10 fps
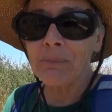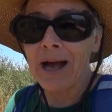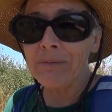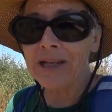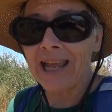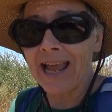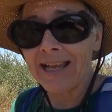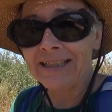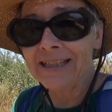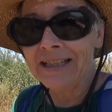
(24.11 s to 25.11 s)

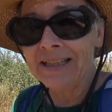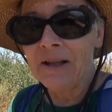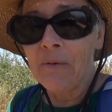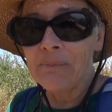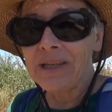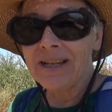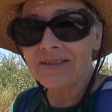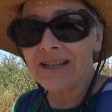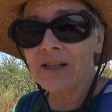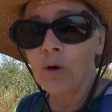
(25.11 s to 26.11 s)
bobcat
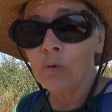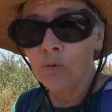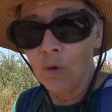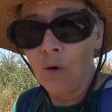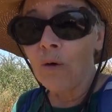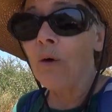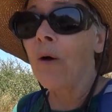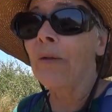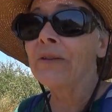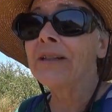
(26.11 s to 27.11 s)
because they go roar all the